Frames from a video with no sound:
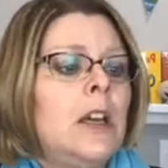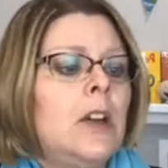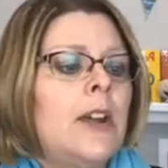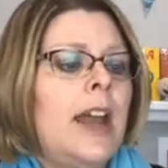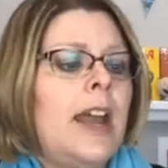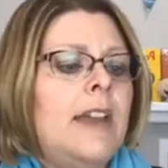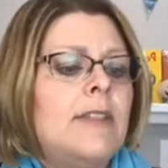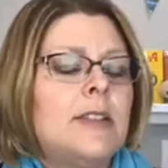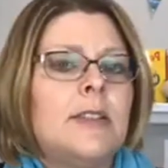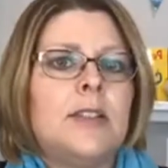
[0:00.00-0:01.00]
okay?
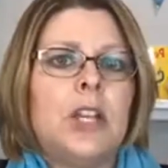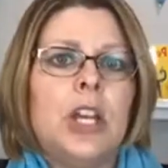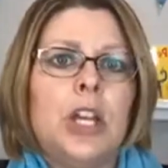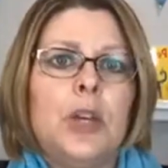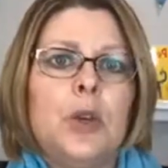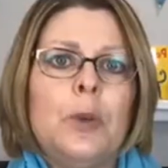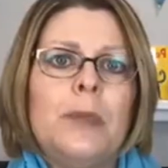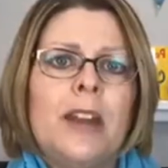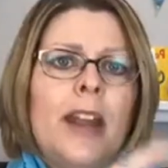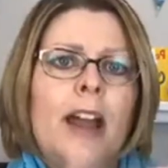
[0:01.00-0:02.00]
This is a cube
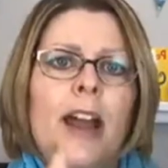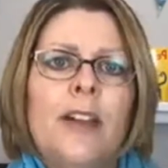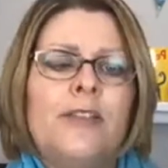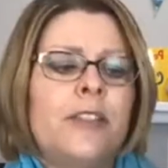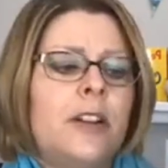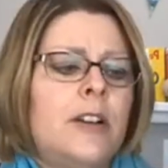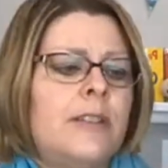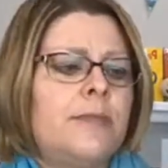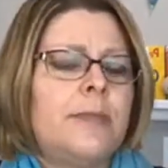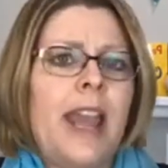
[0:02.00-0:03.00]
that I got from